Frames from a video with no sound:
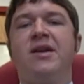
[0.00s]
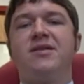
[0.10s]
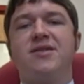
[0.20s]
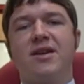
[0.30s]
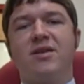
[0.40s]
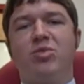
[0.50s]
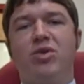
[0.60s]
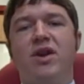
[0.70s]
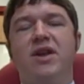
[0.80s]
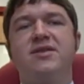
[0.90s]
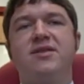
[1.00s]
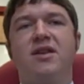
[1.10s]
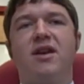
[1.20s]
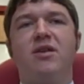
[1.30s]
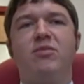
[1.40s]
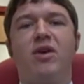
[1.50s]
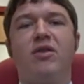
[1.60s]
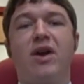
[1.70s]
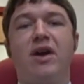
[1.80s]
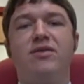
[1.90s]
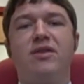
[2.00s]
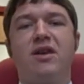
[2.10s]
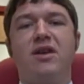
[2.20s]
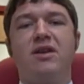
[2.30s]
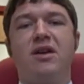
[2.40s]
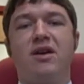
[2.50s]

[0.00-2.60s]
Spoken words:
The second point is around the